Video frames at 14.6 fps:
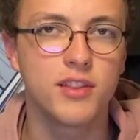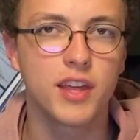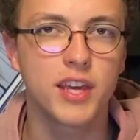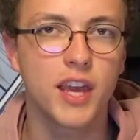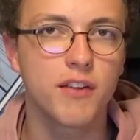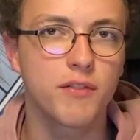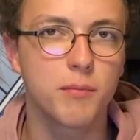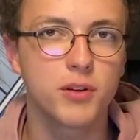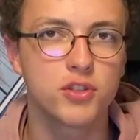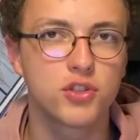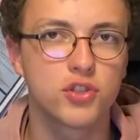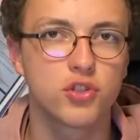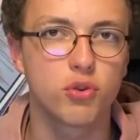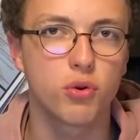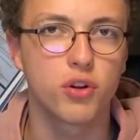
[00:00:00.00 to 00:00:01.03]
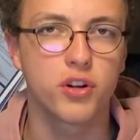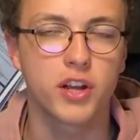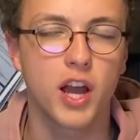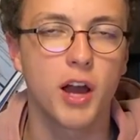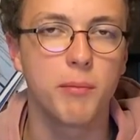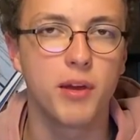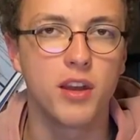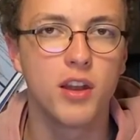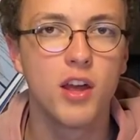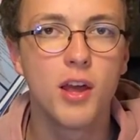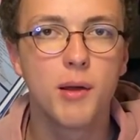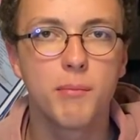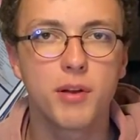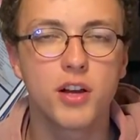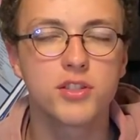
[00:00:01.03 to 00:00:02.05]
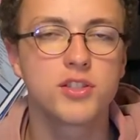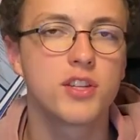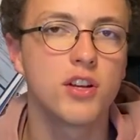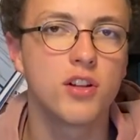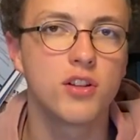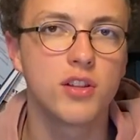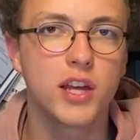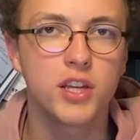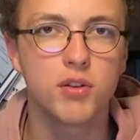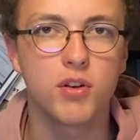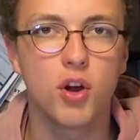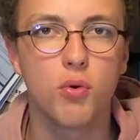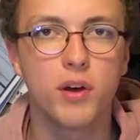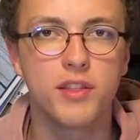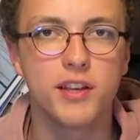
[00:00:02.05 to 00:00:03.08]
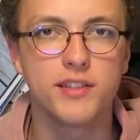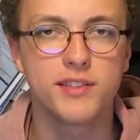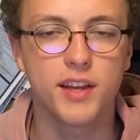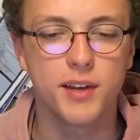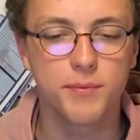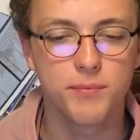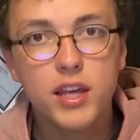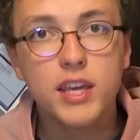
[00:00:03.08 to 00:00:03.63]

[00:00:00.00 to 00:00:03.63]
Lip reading: they gave a much shorter comment, but I'll still let you know what they said.